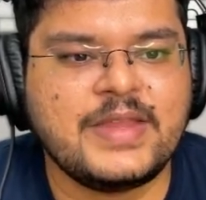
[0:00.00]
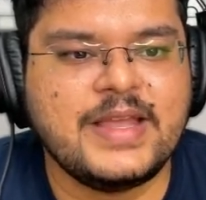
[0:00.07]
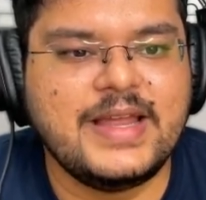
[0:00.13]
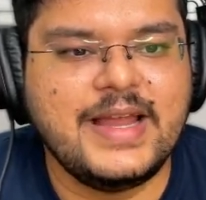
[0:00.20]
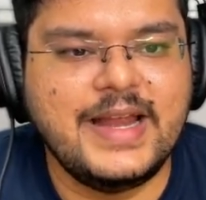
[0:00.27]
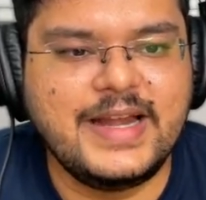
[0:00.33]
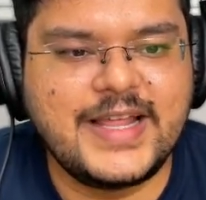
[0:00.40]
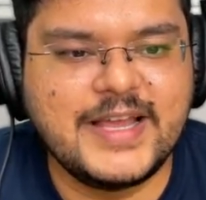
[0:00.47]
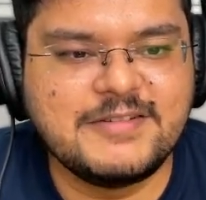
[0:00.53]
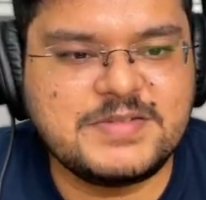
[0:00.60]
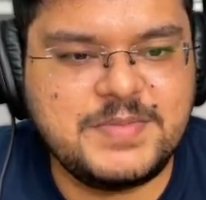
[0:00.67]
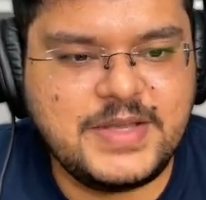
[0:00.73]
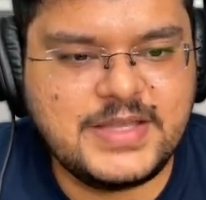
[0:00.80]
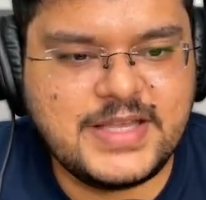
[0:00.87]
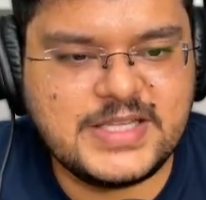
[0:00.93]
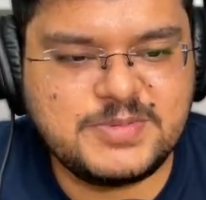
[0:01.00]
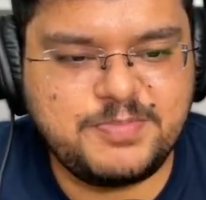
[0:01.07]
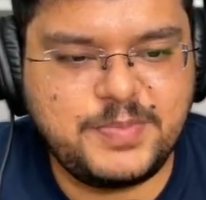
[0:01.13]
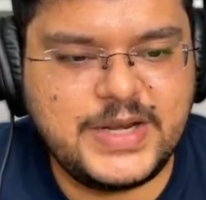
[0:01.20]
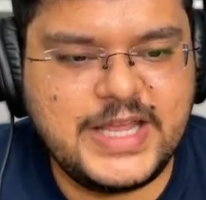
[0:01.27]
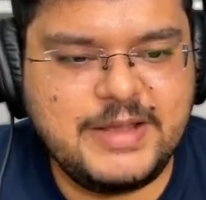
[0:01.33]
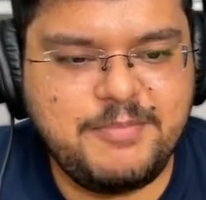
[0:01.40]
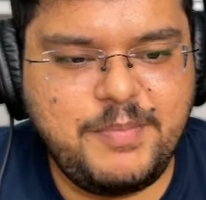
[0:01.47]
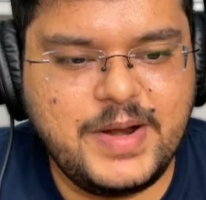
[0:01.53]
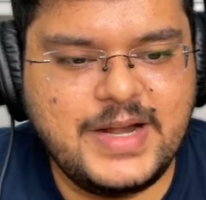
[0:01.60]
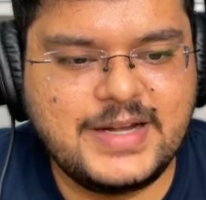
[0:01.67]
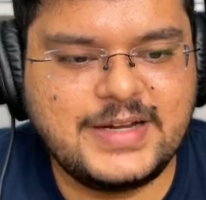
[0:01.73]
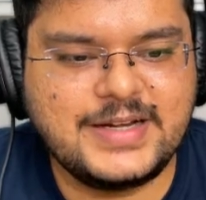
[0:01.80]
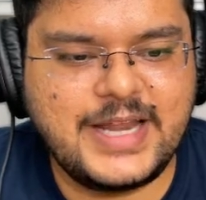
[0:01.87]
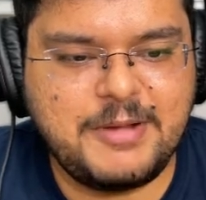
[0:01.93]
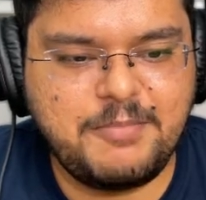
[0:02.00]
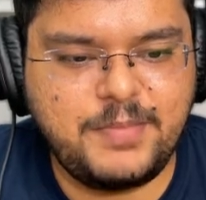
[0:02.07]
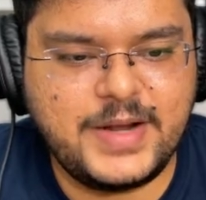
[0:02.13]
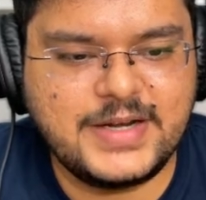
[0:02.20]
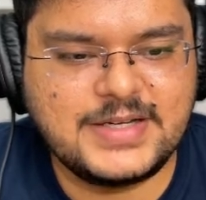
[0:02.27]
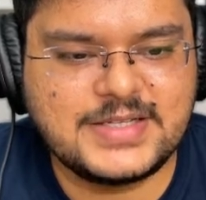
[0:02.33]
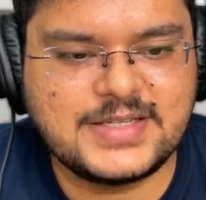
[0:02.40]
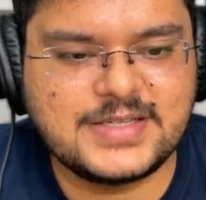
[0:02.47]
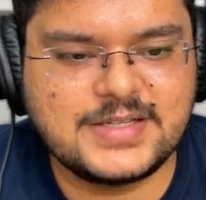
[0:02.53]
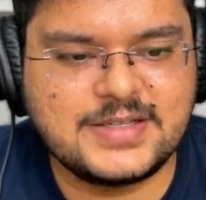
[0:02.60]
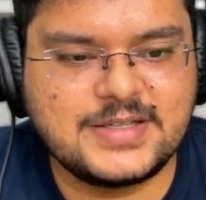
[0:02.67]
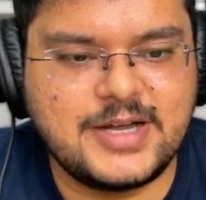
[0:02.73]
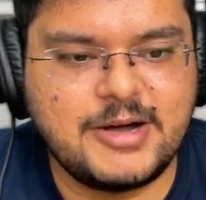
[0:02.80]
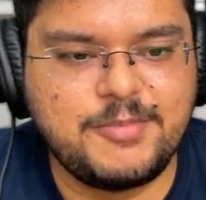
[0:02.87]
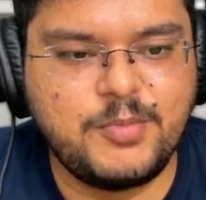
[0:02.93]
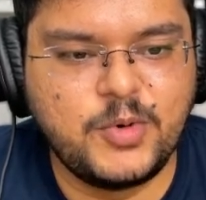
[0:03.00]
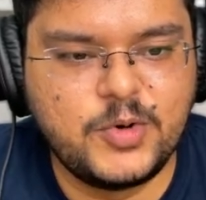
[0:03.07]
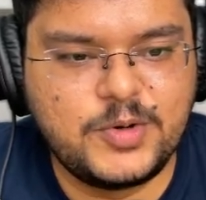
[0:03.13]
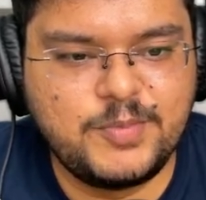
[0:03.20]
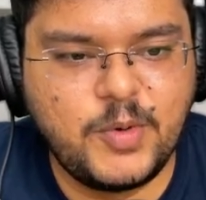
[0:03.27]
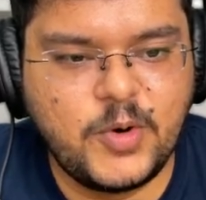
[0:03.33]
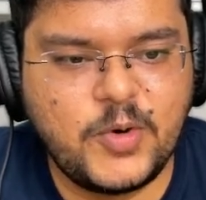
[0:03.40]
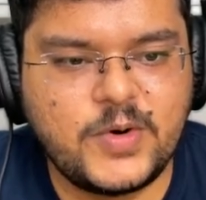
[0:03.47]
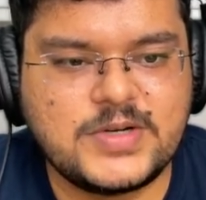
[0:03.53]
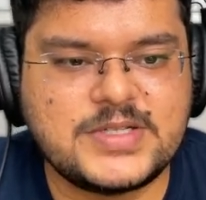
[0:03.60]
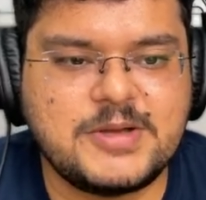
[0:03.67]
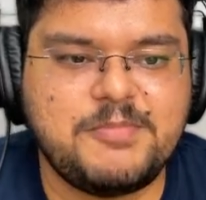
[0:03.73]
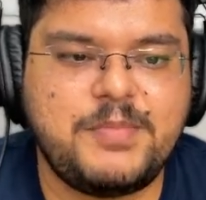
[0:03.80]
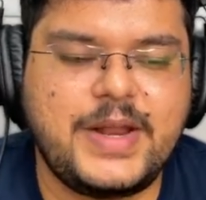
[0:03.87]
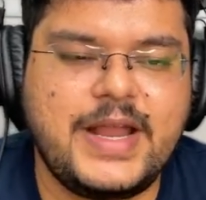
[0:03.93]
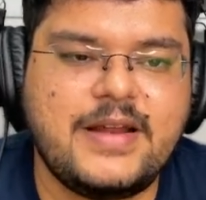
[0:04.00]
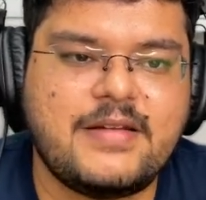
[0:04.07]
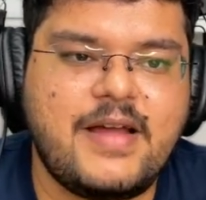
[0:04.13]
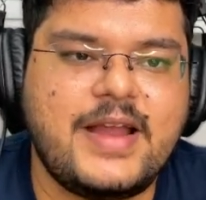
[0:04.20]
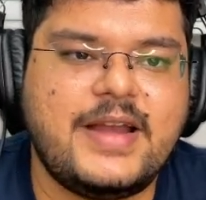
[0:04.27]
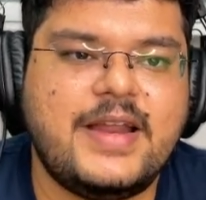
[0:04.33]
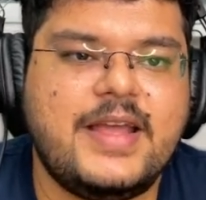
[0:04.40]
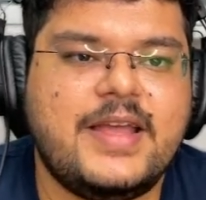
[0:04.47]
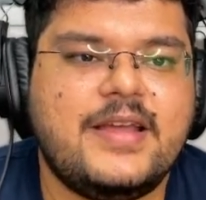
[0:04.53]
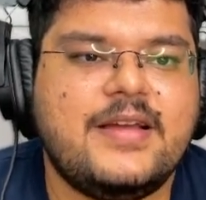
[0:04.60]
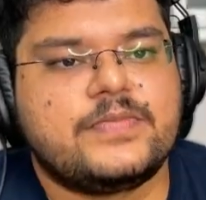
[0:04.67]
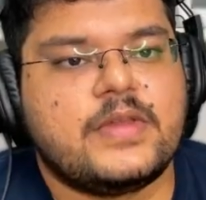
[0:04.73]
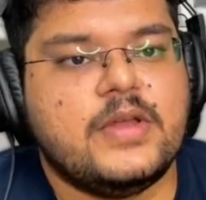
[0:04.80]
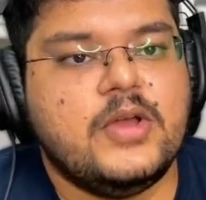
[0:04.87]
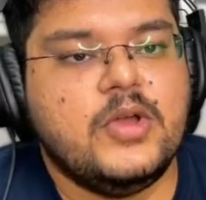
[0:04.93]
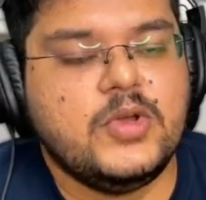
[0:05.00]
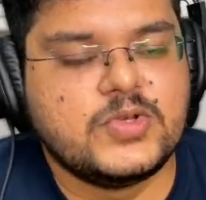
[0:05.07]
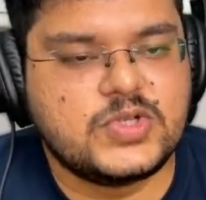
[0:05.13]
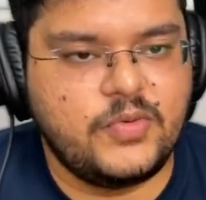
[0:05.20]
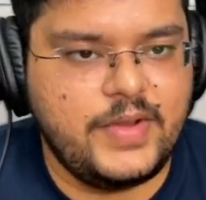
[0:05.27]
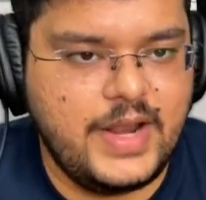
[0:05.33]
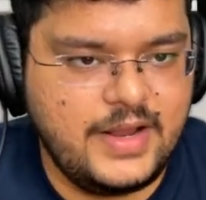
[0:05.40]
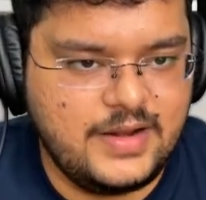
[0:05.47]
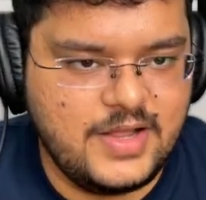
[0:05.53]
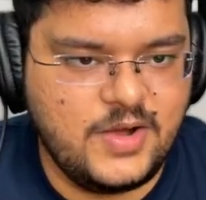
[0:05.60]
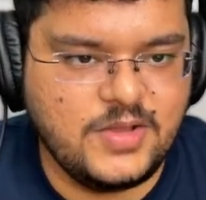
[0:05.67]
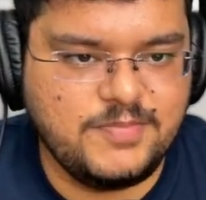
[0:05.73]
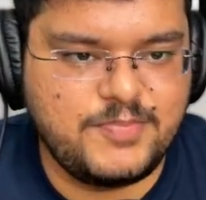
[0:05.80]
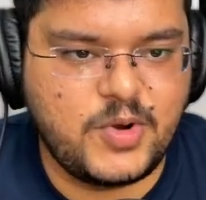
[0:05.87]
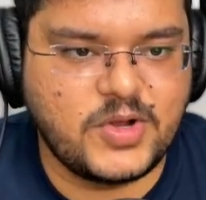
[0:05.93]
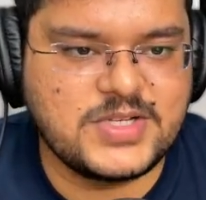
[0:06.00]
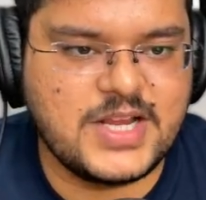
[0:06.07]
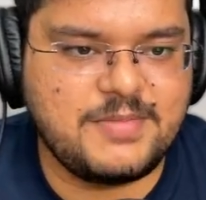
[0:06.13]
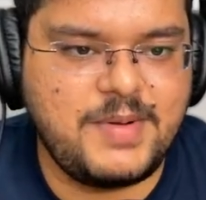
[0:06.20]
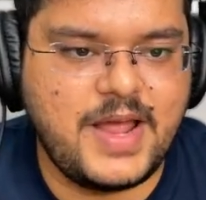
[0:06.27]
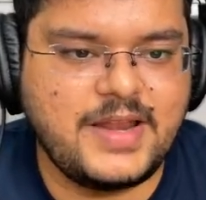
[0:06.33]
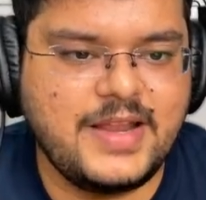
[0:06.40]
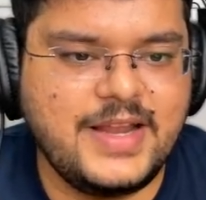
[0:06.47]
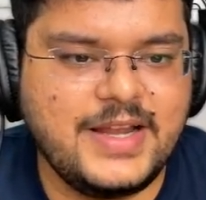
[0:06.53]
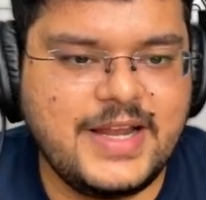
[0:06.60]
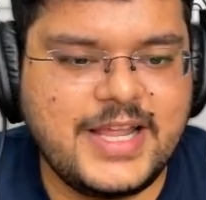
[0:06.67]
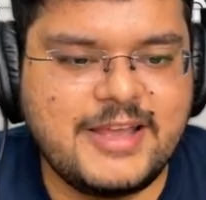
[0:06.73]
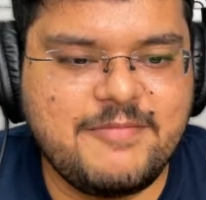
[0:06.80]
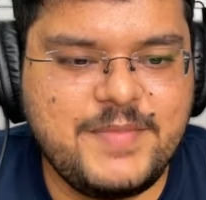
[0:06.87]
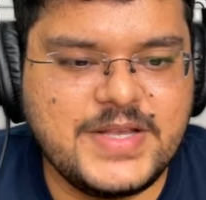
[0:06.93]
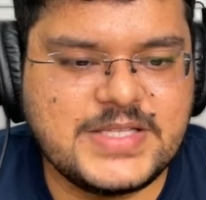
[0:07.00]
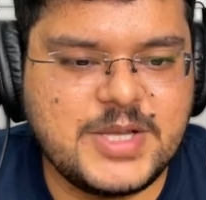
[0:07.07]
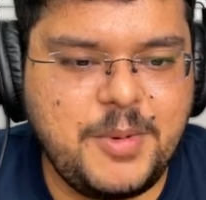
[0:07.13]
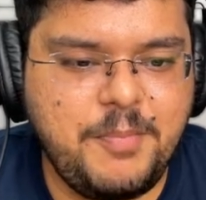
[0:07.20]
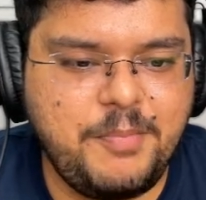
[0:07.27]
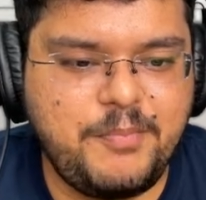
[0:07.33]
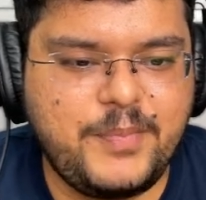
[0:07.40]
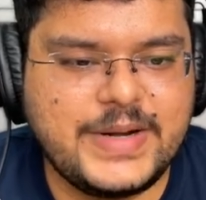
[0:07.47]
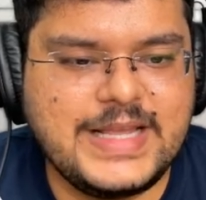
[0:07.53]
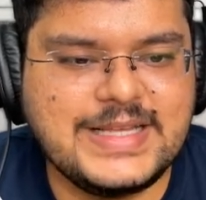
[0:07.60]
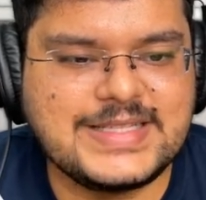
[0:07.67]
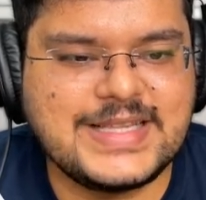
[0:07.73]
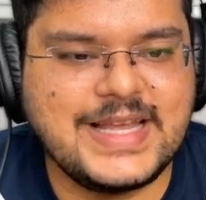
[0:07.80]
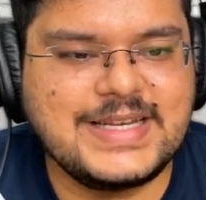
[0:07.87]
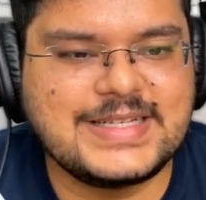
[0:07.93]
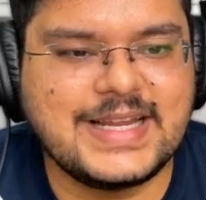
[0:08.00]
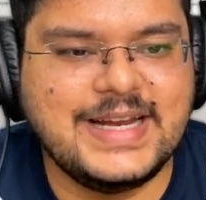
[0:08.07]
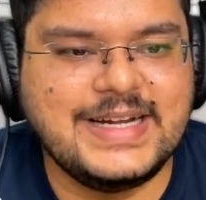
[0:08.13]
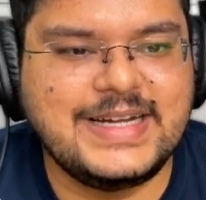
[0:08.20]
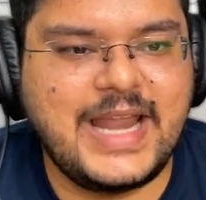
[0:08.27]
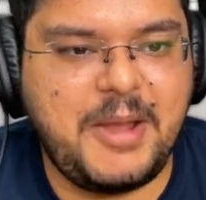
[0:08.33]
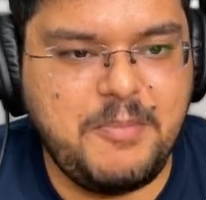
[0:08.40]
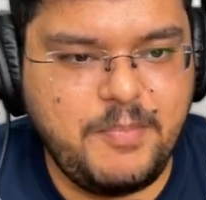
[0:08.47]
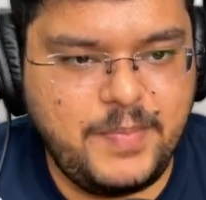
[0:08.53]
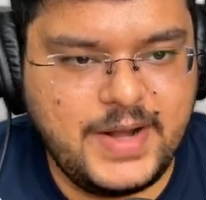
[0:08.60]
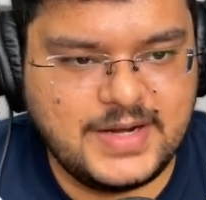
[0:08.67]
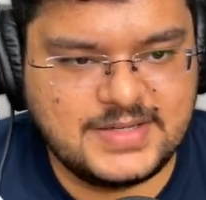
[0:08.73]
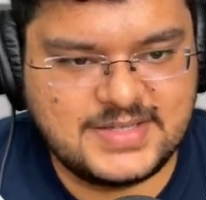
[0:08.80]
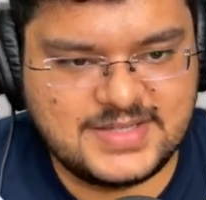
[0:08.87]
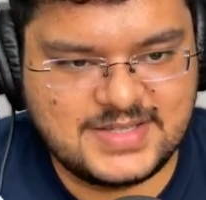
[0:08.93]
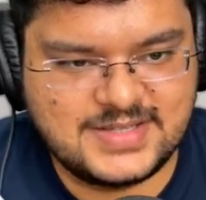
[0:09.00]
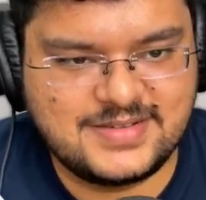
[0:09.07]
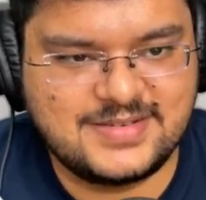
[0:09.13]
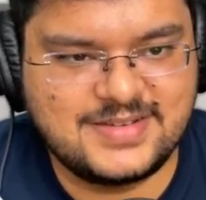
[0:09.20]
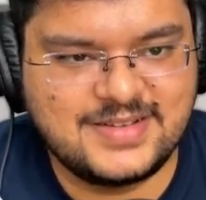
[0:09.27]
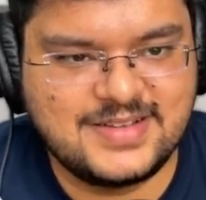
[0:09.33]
It gives me these pre-built templates, a mood board, some brainwriting. So when I click on project planning, it will give me some preset templates.